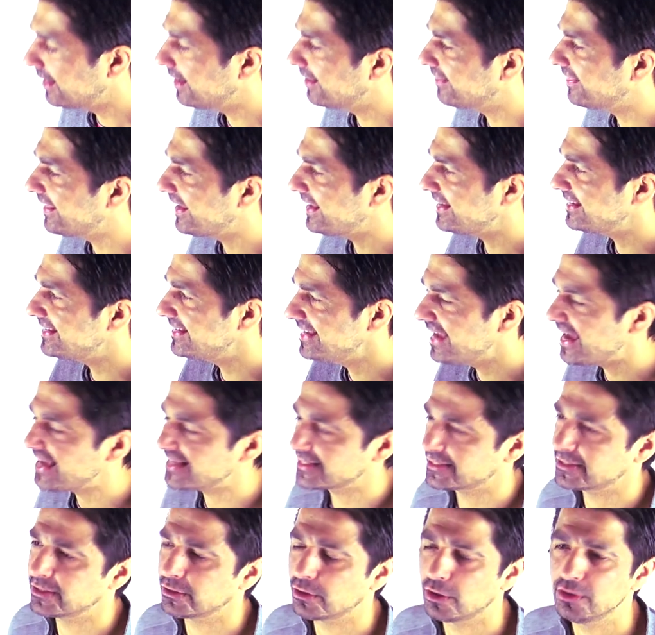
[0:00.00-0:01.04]
then
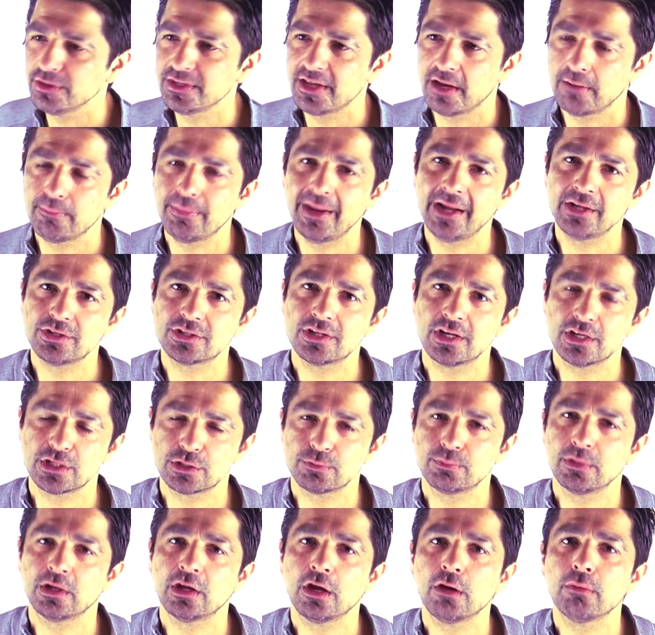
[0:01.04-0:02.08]
yes, the contact patch
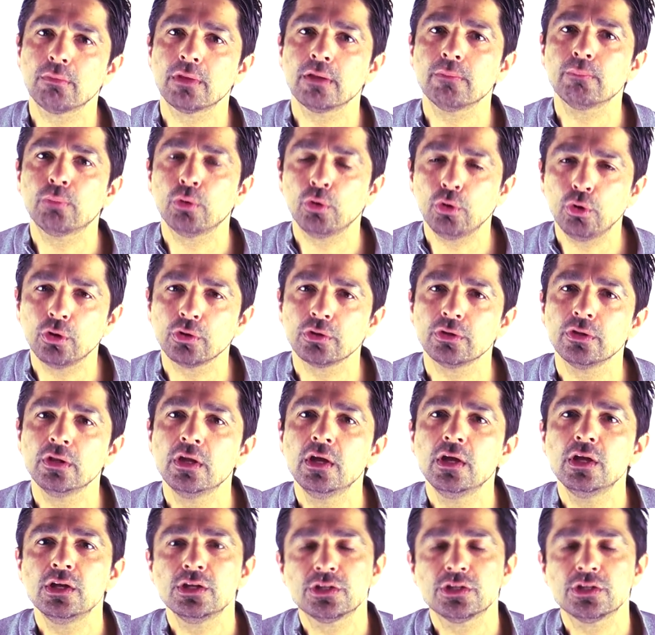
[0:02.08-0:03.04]
does become important.